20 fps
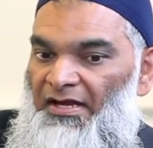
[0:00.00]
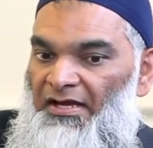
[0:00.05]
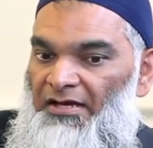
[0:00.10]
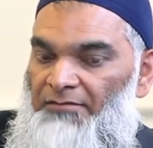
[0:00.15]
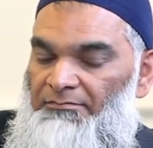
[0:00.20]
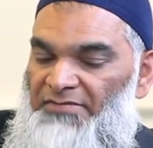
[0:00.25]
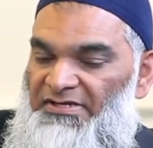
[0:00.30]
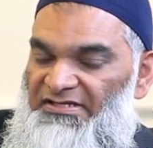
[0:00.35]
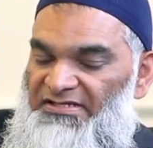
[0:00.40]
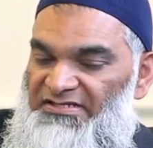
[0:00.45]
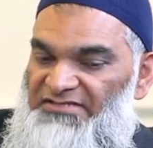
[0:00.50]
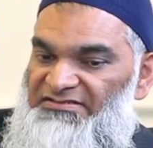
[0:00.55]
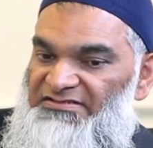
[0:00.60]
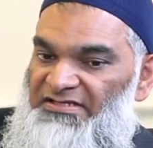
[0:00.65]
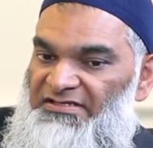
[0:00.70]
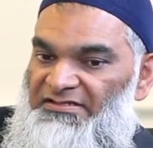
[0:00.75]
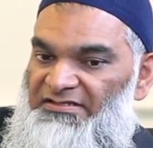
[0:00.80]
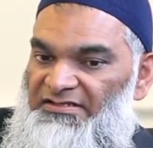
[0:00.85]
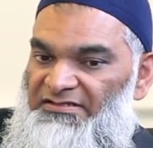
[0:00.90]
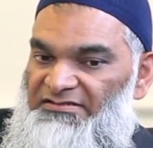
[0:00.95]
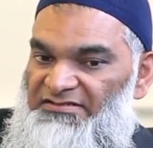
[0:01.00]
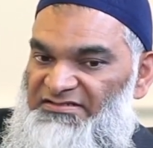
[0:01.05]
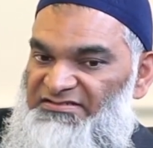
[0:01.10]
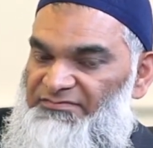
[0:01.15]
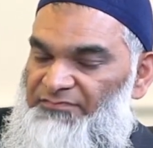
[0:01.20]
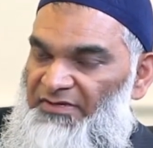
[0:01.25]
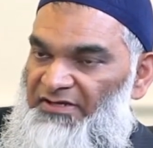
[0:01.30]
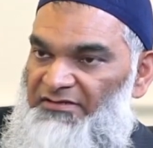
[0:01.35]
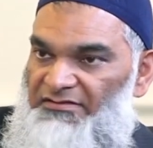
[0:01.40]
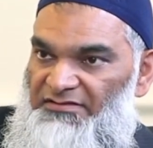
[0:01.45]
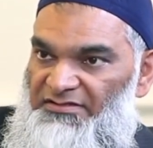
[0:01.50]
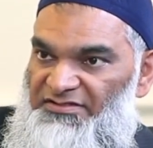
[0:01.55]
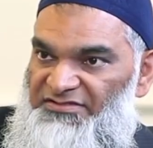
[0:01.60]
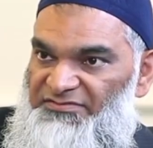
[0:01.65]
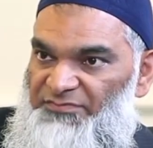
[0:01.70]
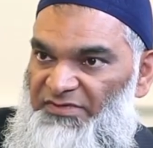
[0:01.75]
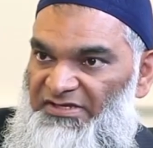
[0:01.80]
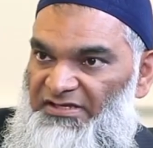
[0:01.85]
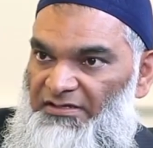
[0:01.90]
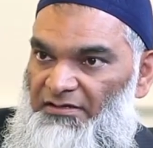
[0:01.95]
Uh, but they say that despite
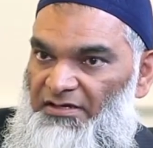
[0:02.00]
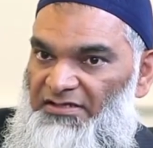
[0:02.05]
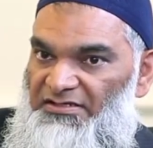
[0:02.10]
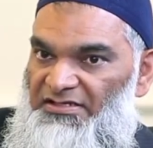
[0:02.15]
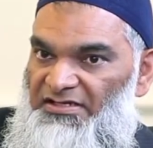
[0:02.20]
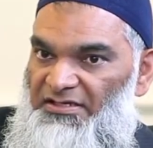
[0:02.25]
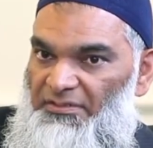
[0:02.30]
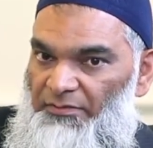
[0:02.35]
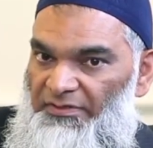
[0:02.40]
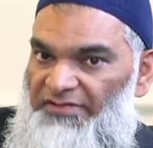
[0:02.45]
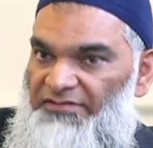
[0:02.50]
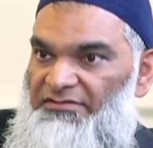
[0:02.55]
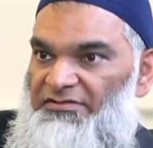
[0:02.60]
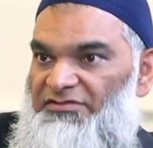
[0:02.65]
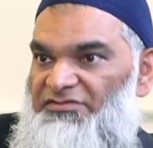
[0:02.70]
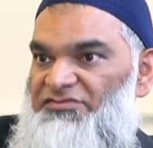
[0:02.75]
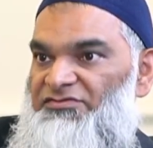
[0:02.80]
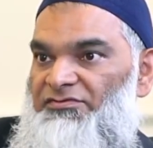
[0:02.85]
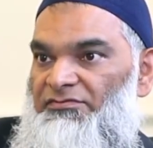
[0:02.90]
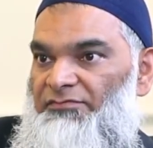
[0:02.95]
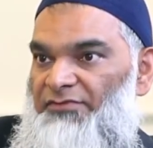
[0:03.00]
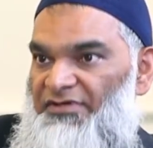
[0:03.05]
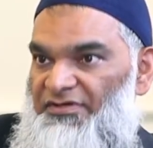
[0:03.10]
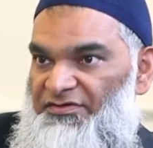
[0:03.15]
this, we cannot equate the two,